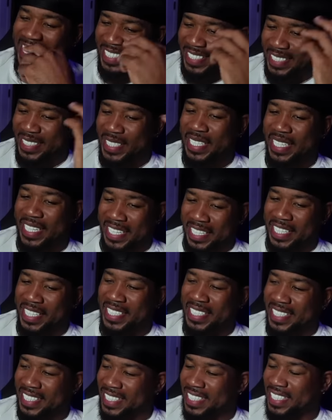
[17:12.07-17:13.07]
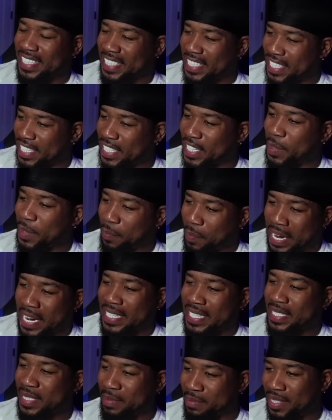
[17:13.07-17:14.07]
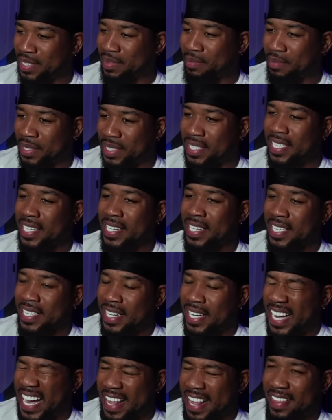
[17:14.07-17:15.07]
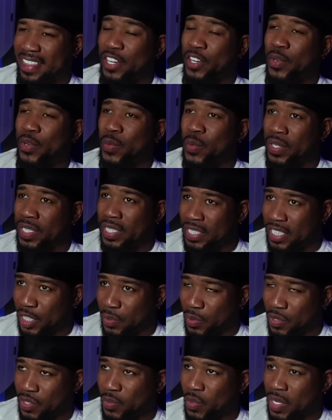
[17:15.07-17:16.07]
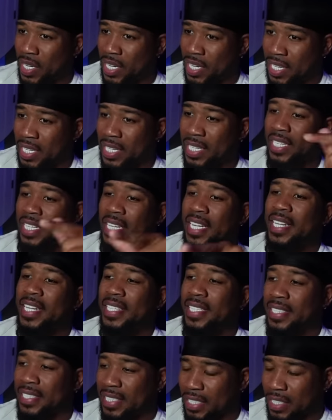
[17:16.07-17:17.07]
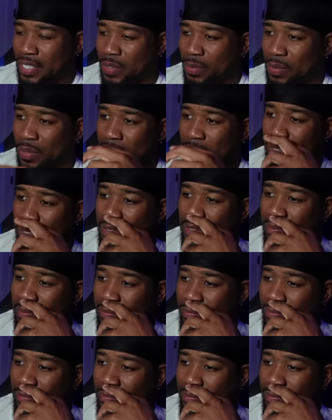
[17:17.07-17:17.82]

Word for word: easily it could it, it could possibly be. I think of the one he did with Sway. This one.